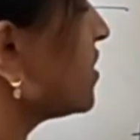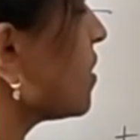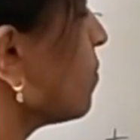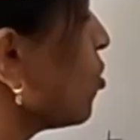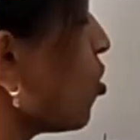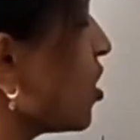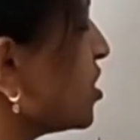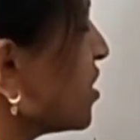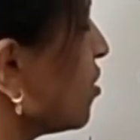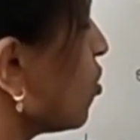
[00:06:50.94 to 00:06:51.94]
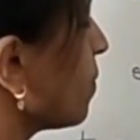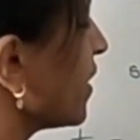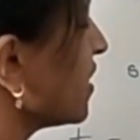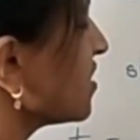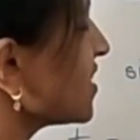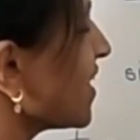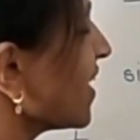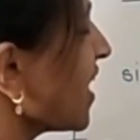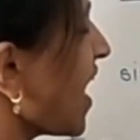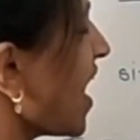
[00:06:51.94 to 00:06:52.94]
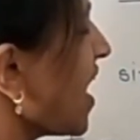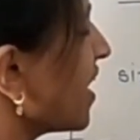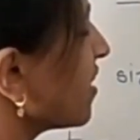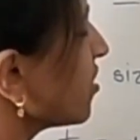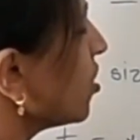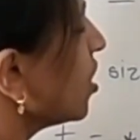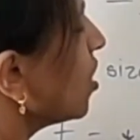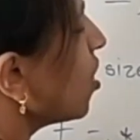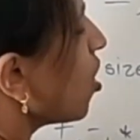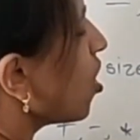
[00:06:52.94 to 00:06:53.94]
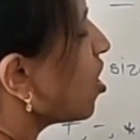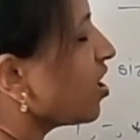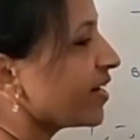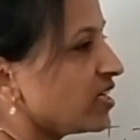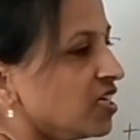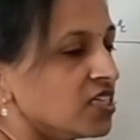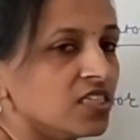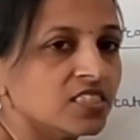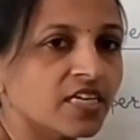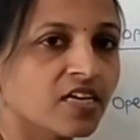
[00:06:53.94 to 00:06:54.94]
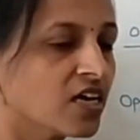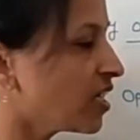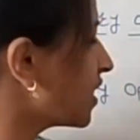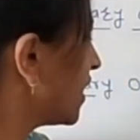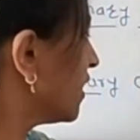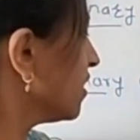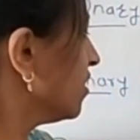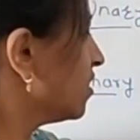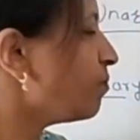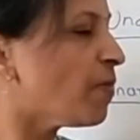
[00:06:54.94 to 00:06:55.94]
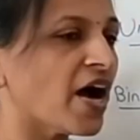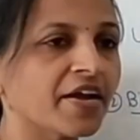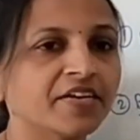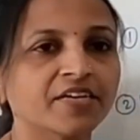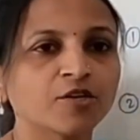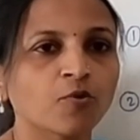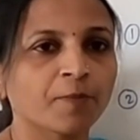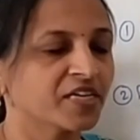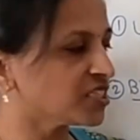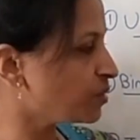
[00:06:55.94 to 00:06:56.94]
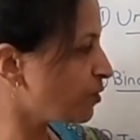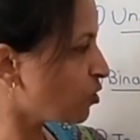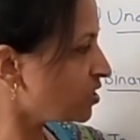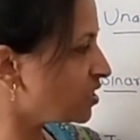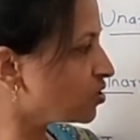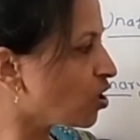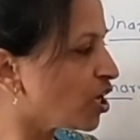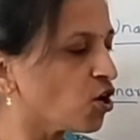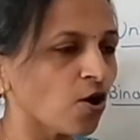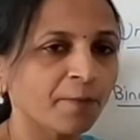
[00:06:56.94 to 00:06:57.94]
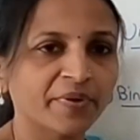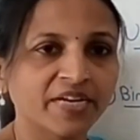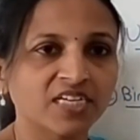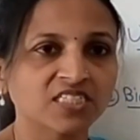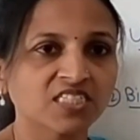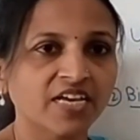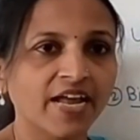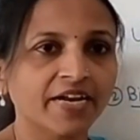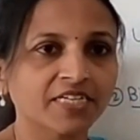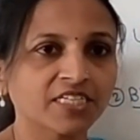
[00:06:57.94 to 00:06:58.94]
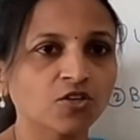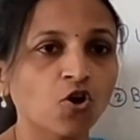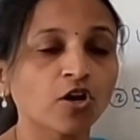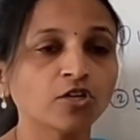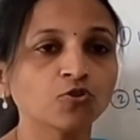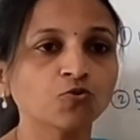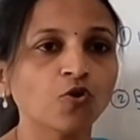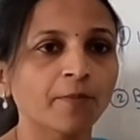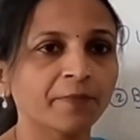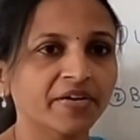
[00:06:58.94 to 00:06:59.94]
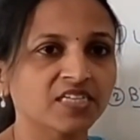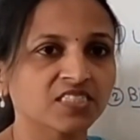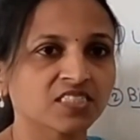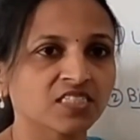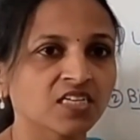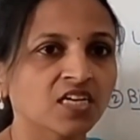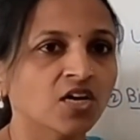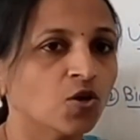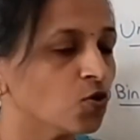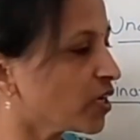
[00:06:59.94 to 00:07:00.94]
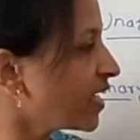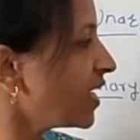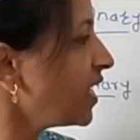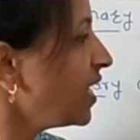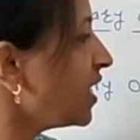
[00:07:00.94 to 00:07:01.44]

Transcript: some logical operators like and, or. These are again binary operators because these all operands are acting on two operands. Okay,